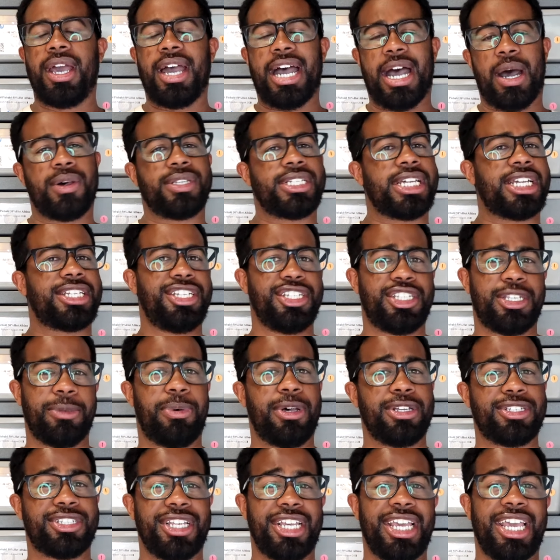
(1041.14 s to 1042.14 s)
I was actually
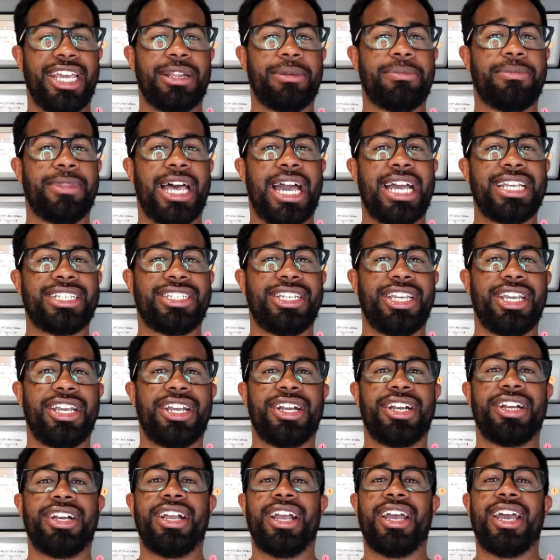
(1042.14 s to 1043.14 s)
supposed to hit them last
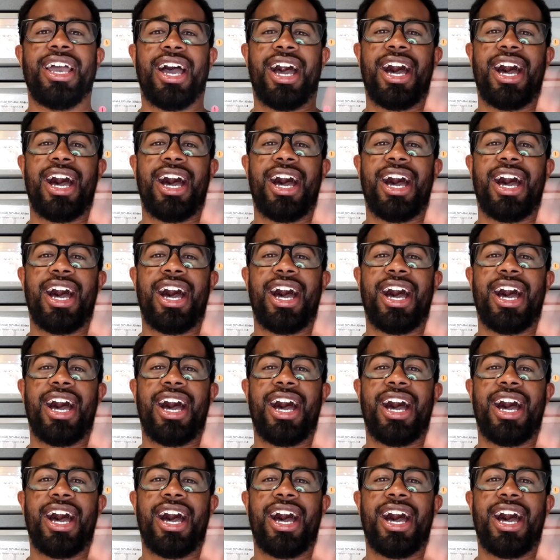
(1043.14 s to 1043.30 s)
year,